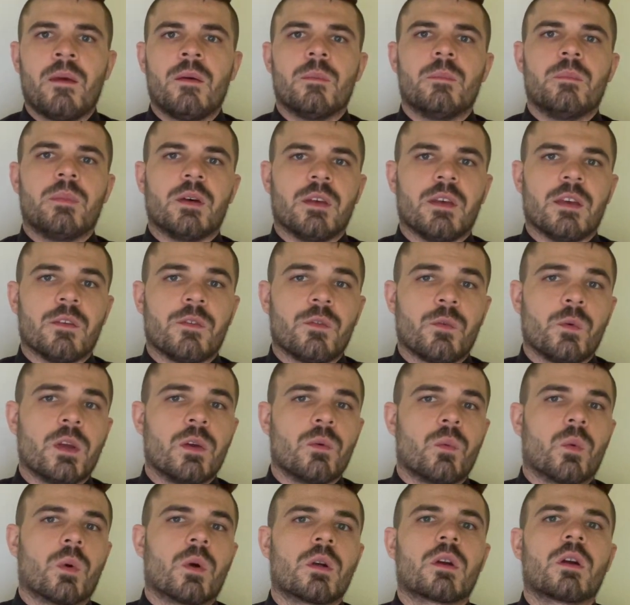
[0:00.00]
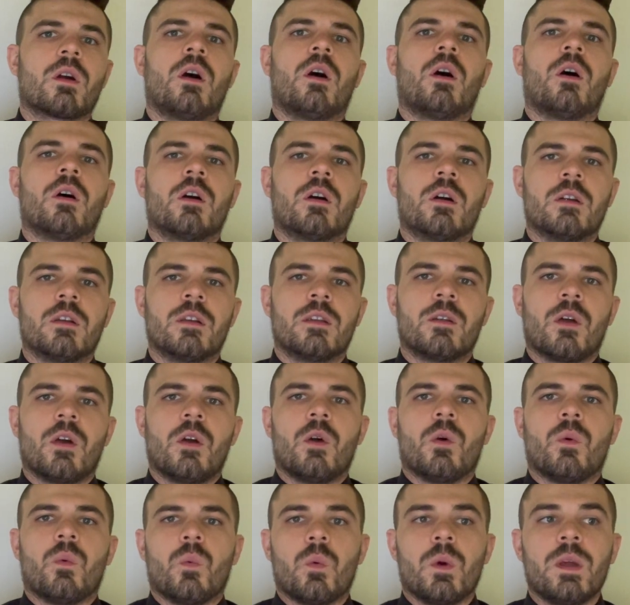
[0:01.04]
but if we work hard,
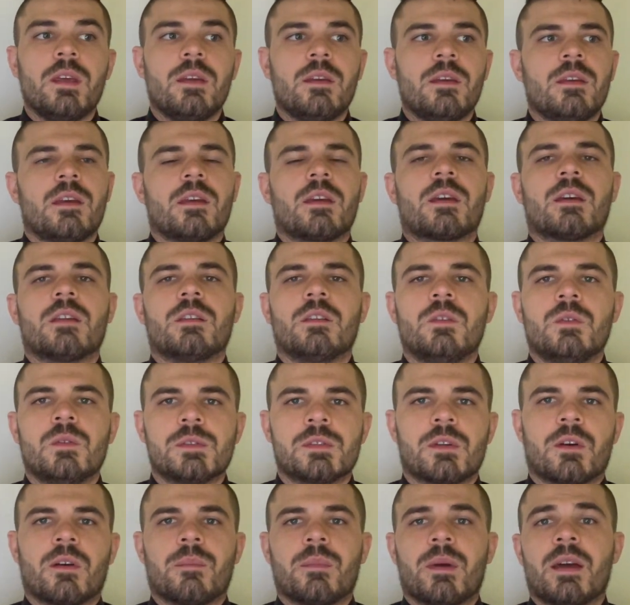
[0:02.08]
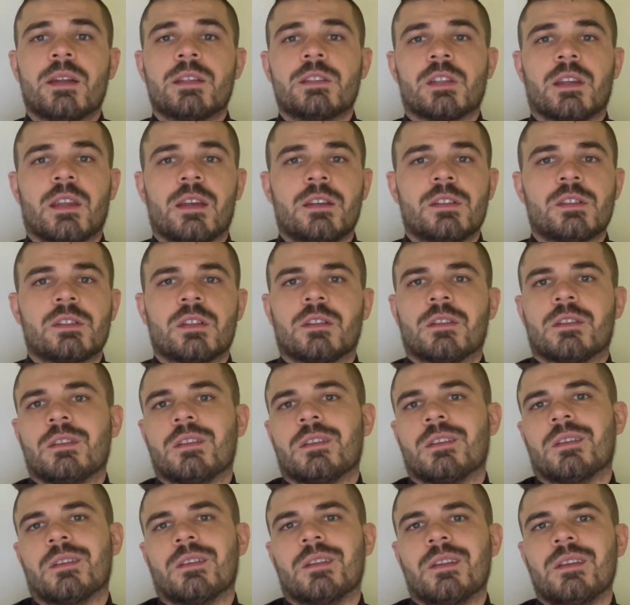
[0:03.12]
we can use our imagination to
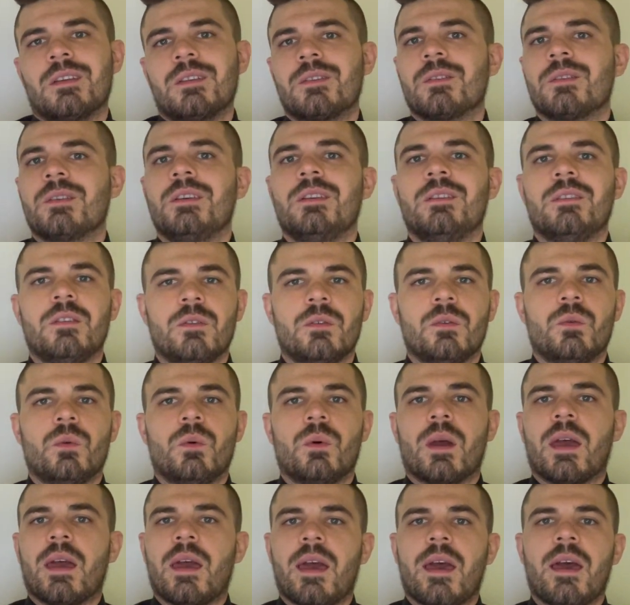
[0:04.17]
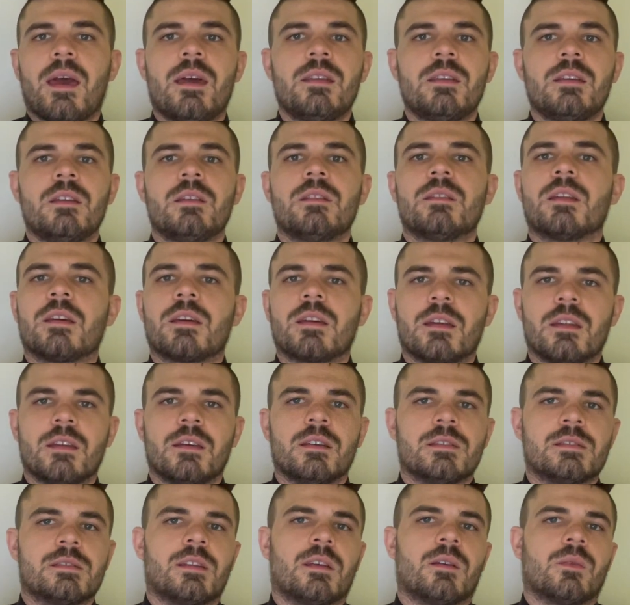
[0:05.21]
literally do anything it
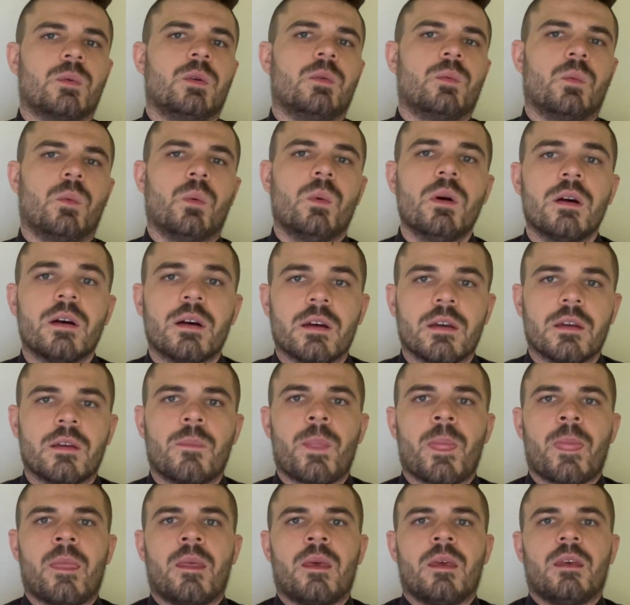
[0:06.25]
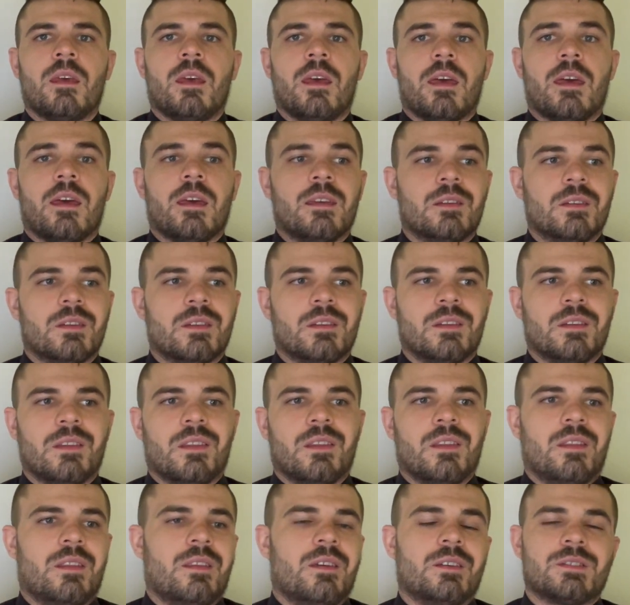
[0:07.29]
is that we want, and
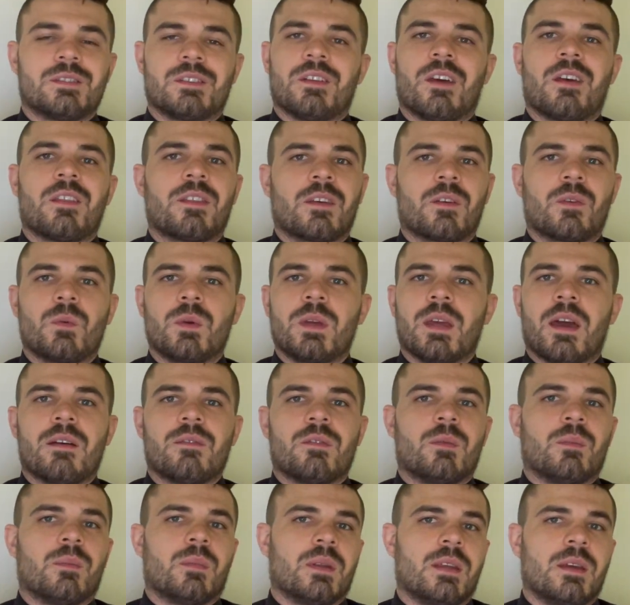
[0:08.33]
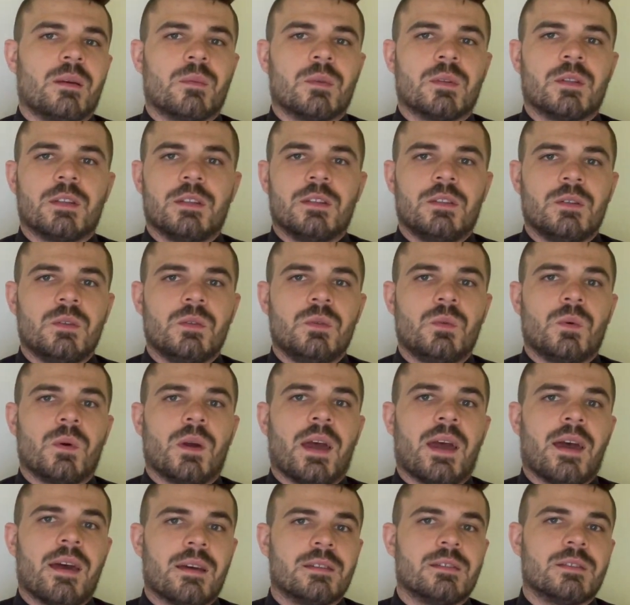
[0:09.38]
there's nothing we haven't been able to do
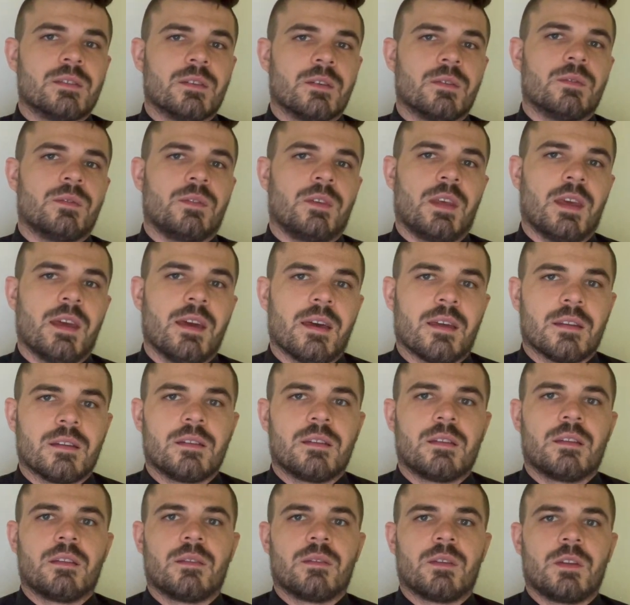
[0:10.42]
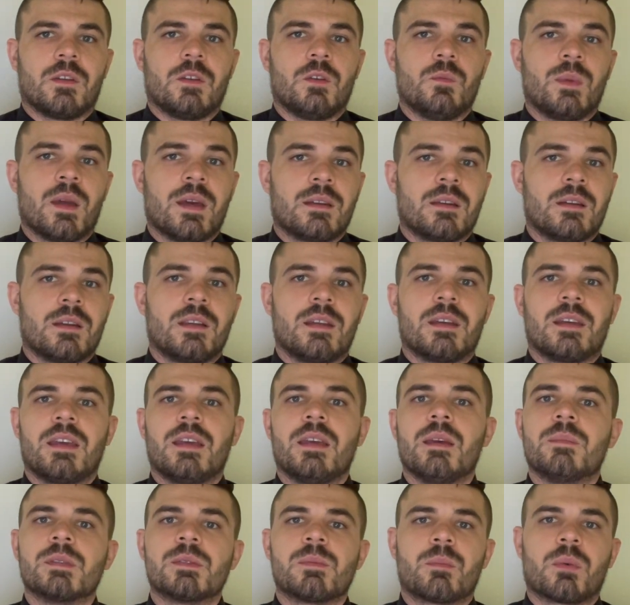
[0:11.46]
as of yet. Humanity
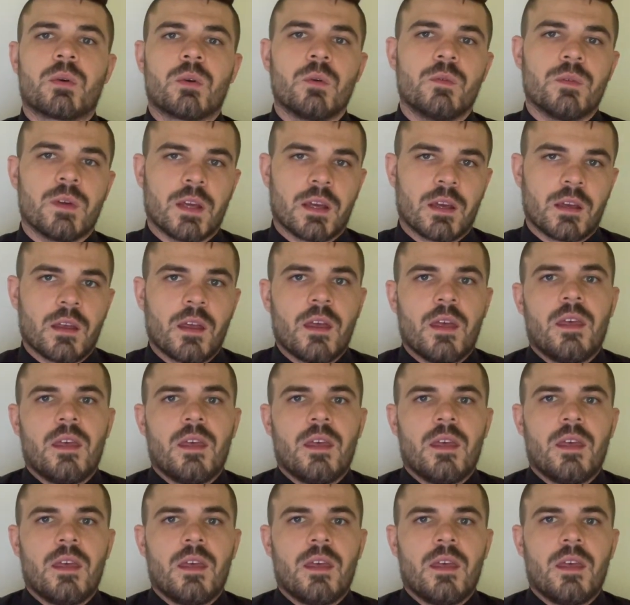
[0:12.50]
keeps proving